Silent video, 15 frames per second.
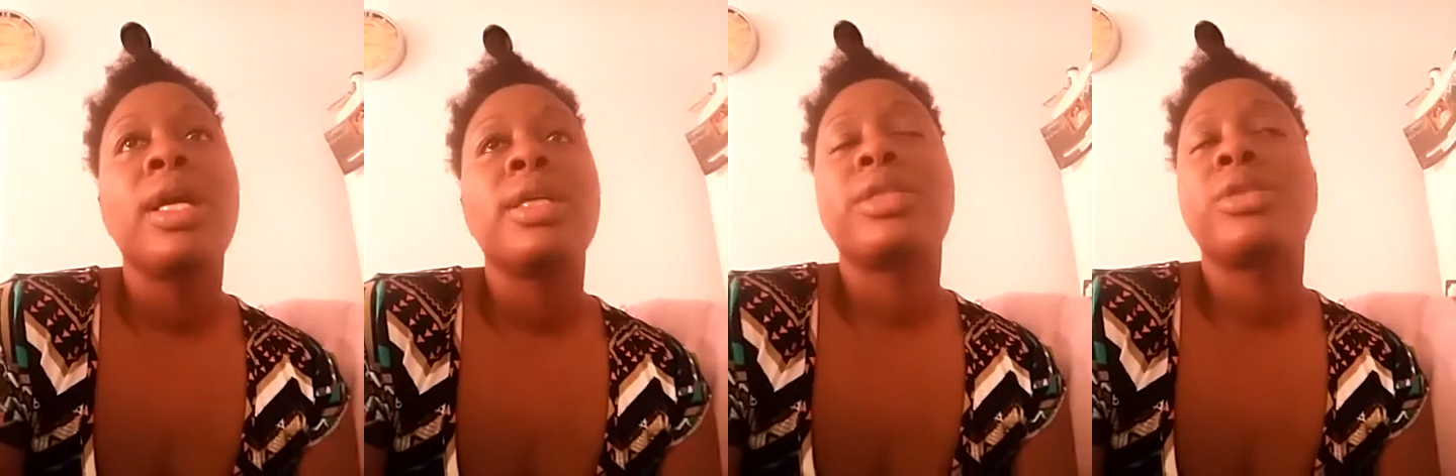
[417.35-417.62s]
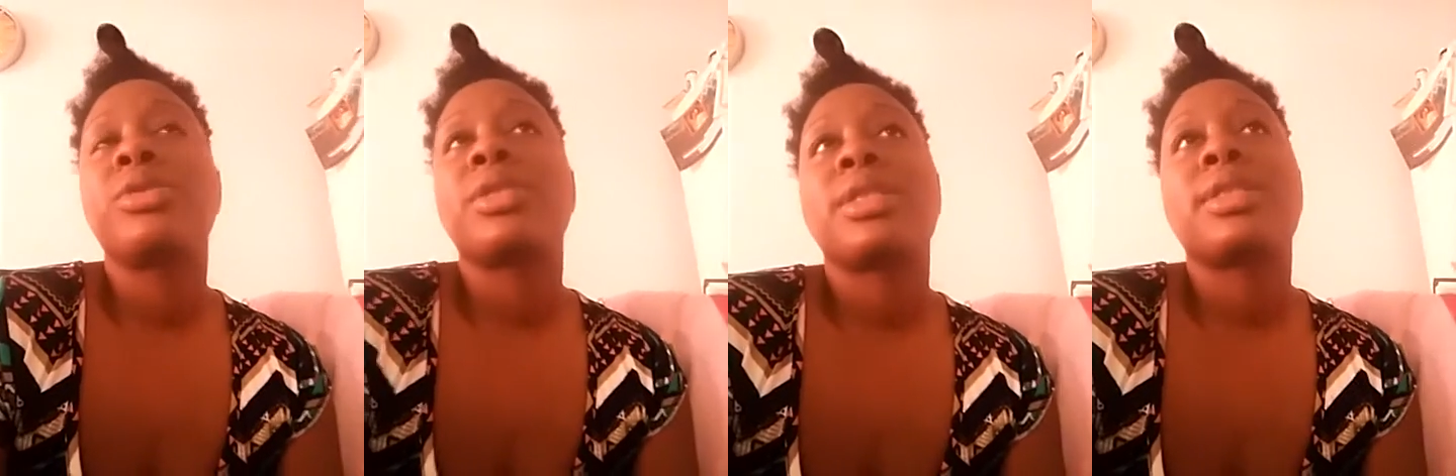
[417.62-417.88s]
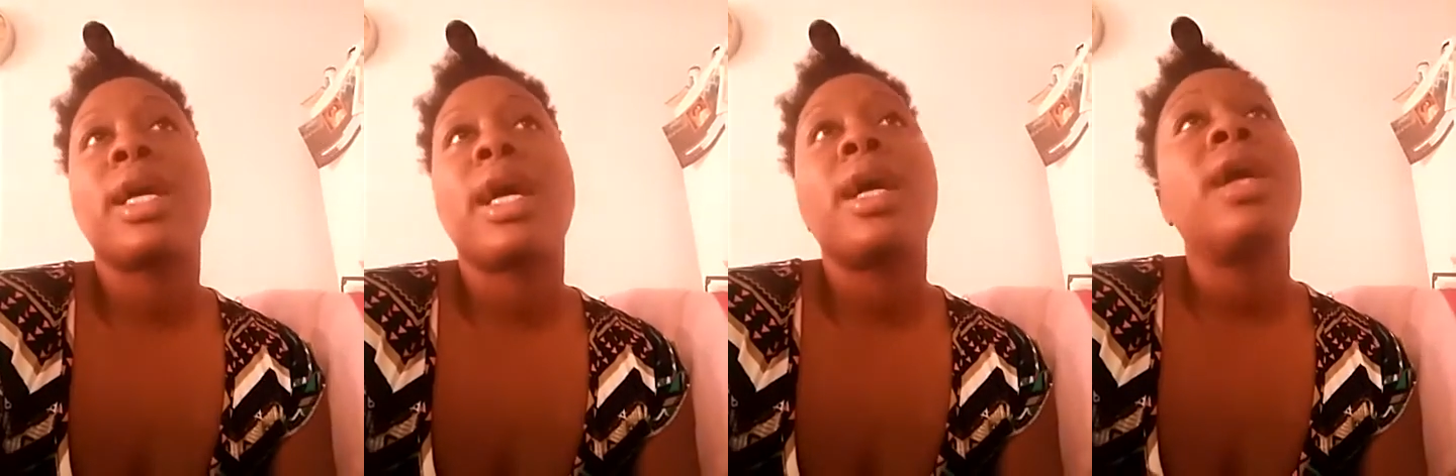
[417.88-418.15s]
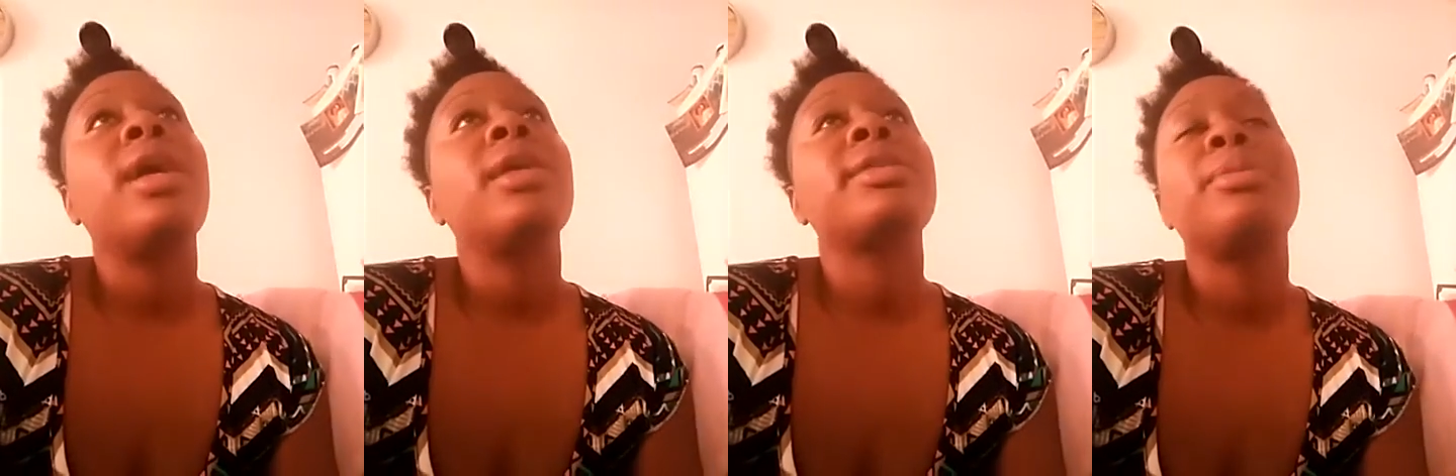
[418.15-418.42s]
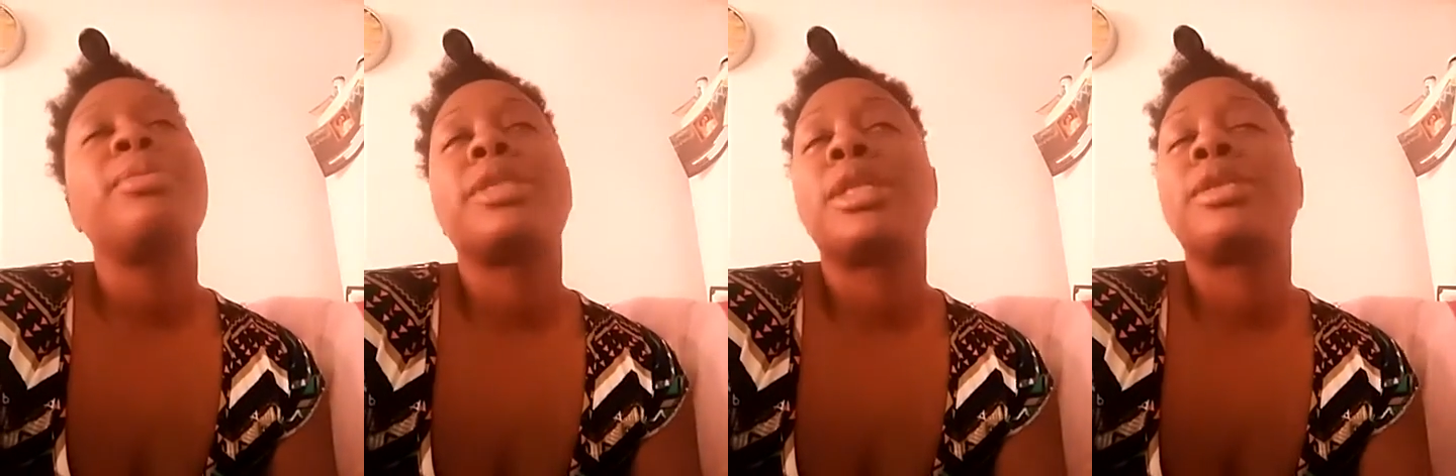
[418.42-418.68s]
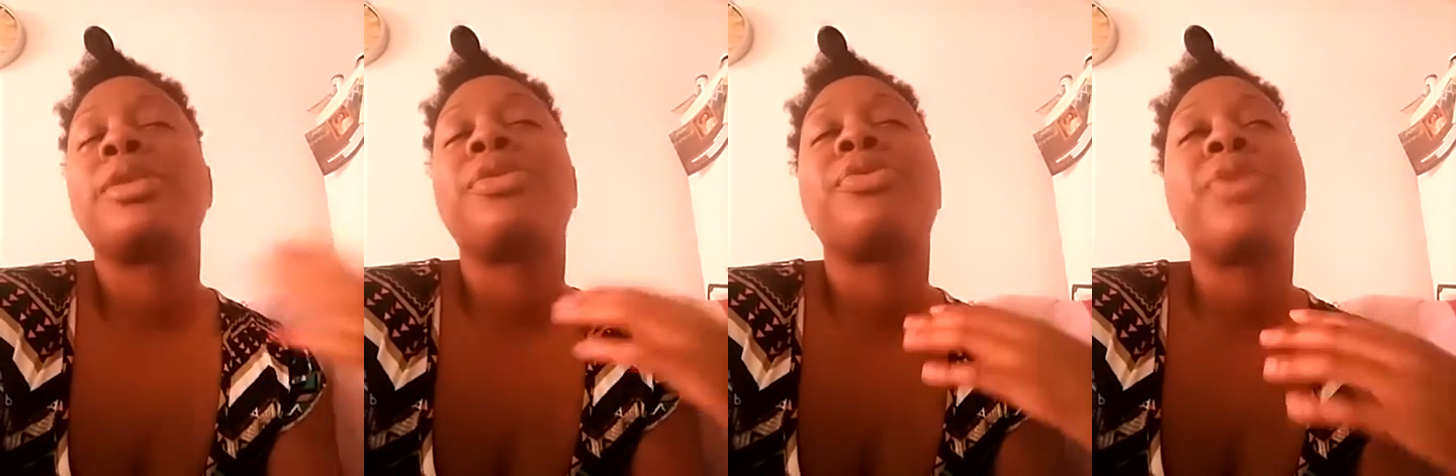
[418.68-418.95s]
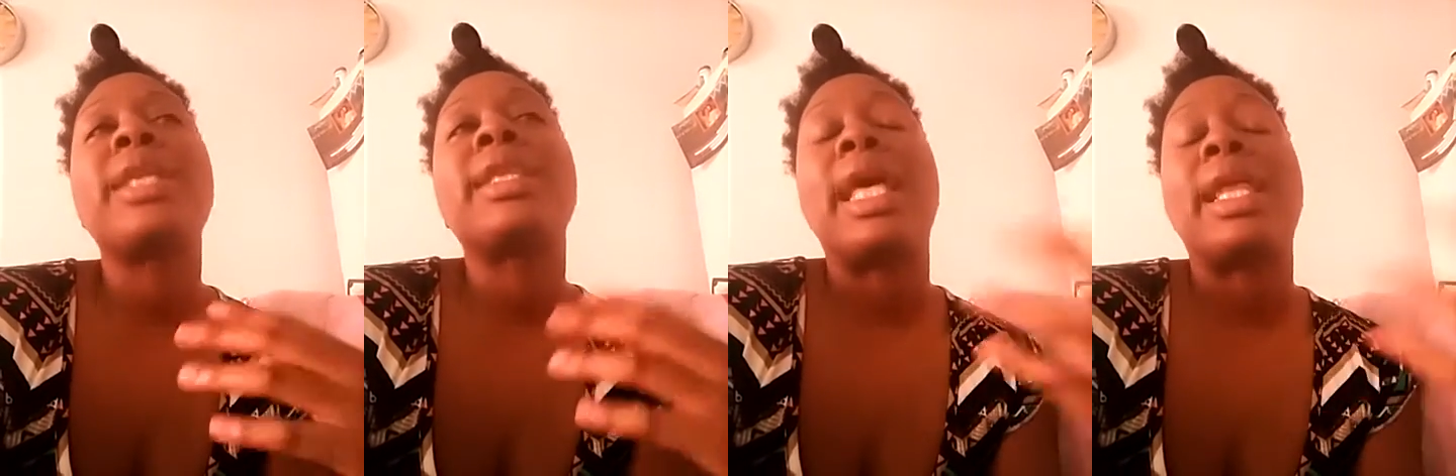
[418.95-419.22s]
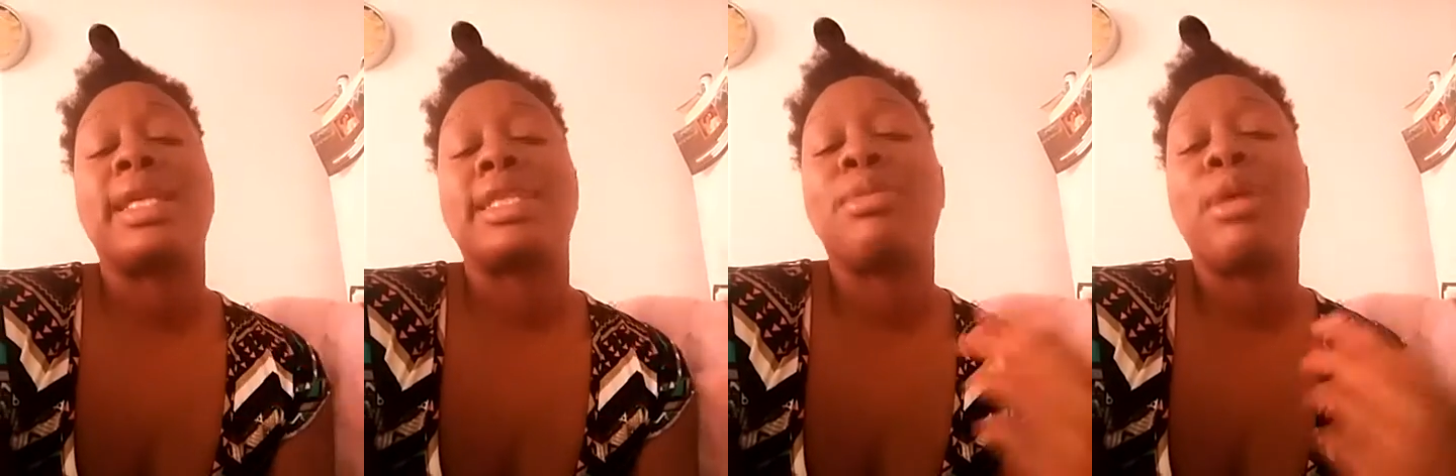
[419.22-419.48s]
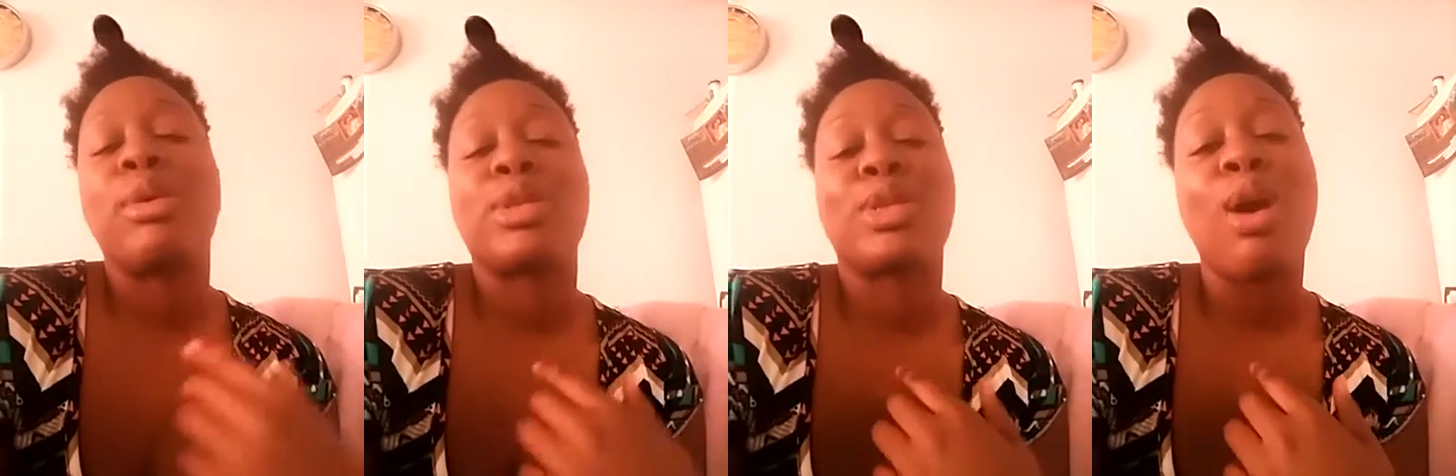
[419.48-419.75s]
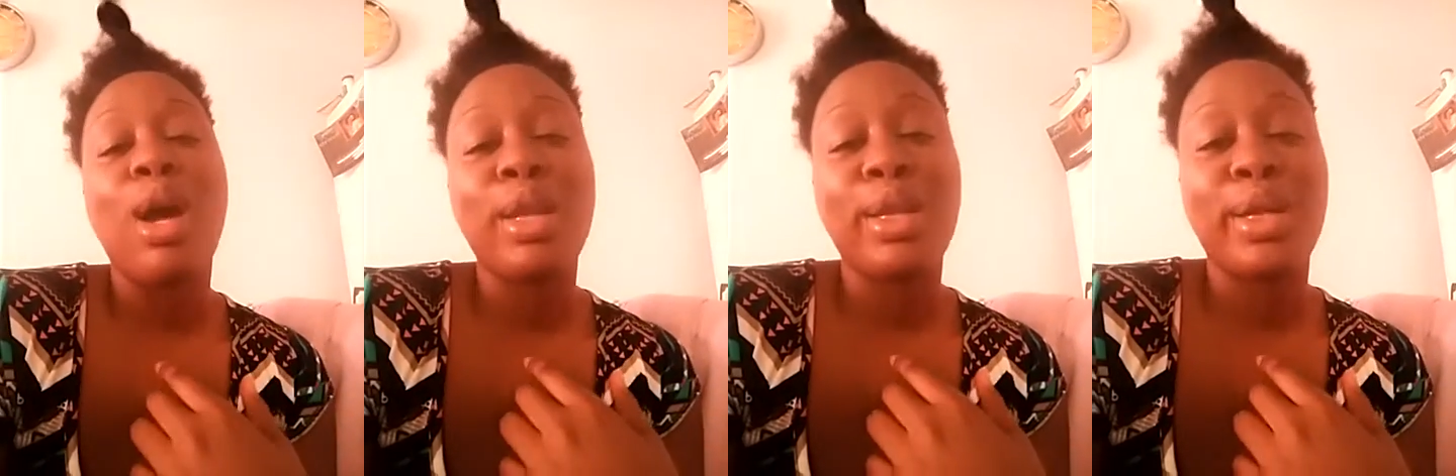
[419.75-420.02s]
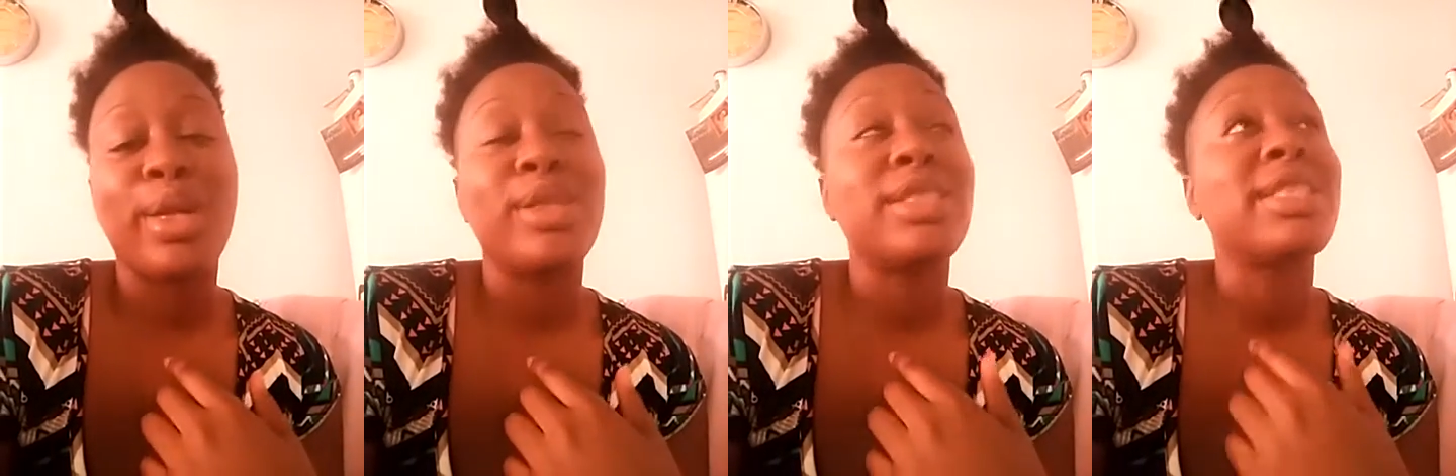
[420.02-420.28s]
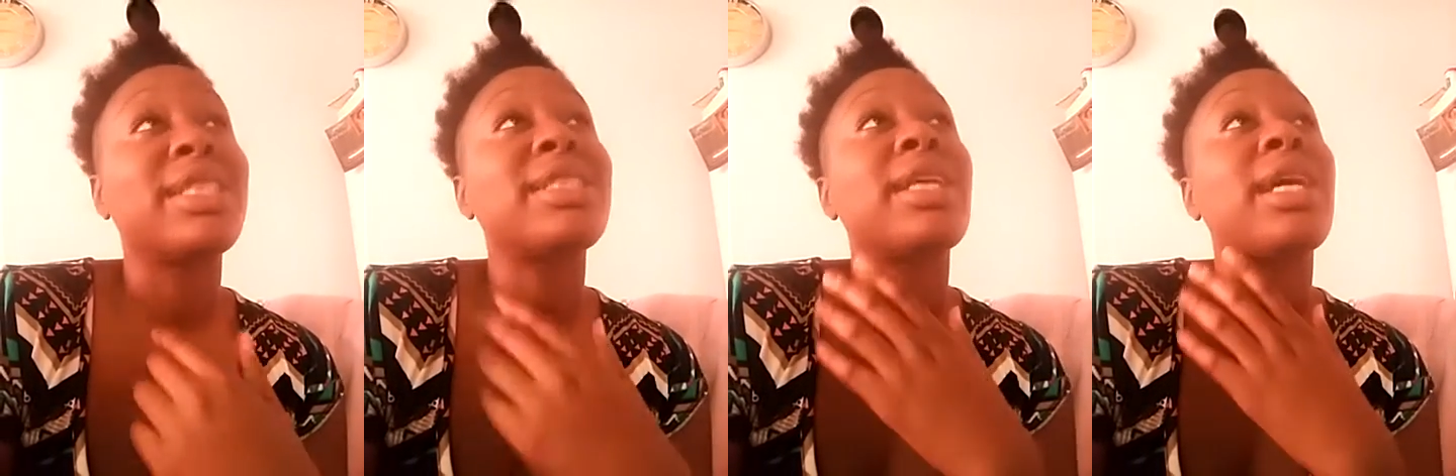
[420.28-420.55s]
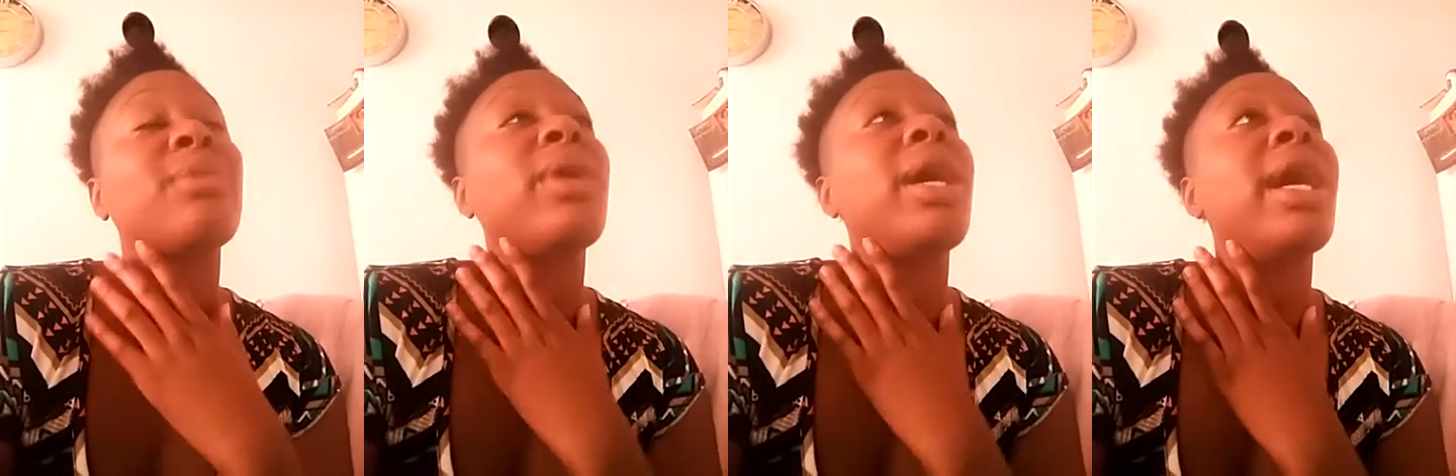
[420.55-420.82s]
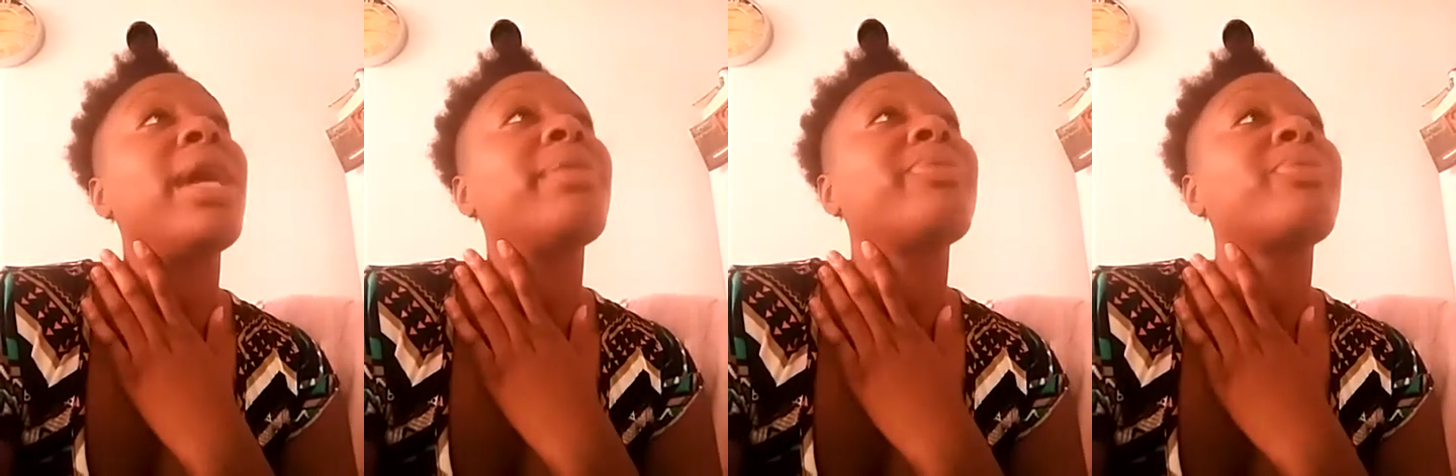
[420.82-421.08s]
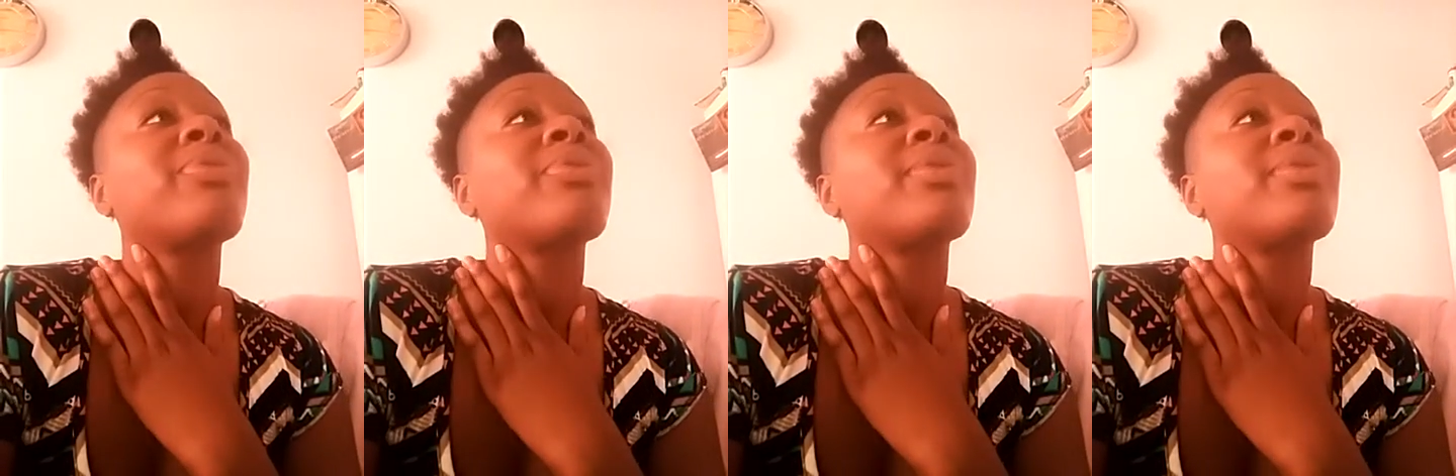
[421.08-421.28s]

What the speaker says: She was just like, she faked out like somebody was calling her. And she's like, what?